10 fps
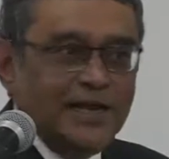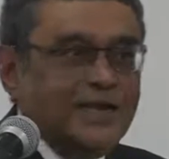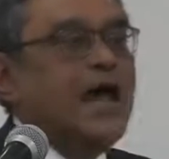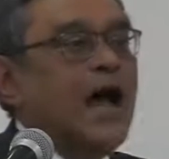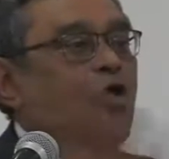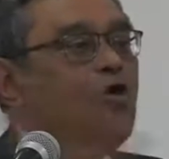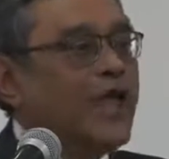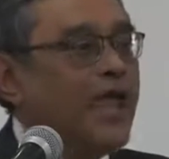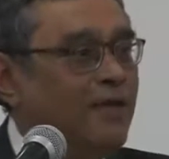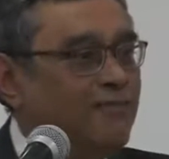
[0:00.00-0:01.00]
now
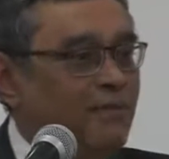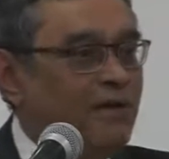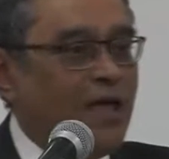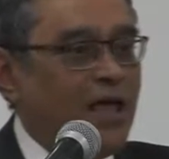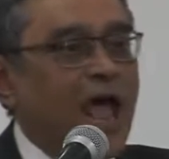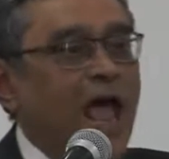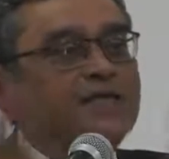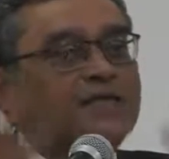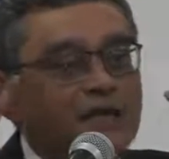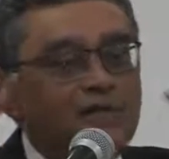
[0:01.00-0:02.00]
came
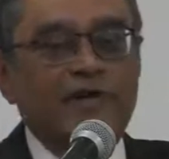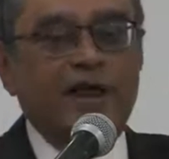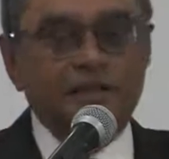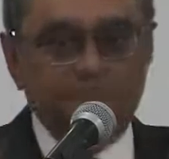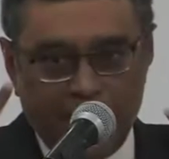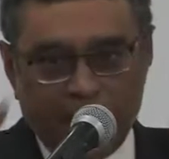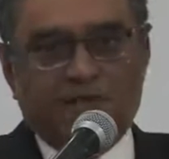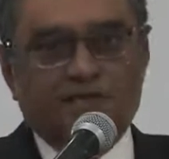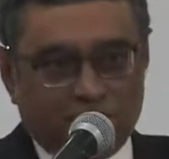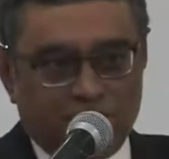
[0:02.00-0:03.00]
as a ready-made
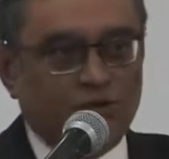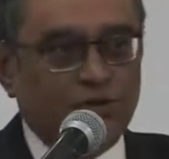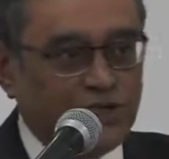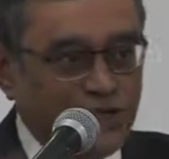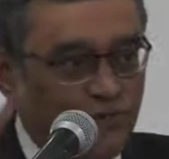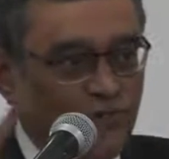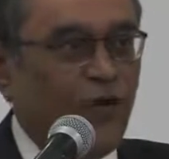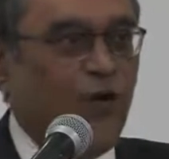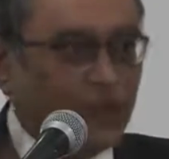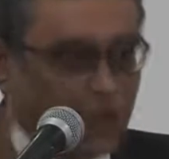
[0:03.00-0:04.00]
constituency
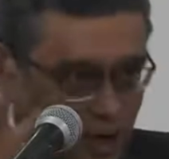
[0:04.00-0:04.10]
for the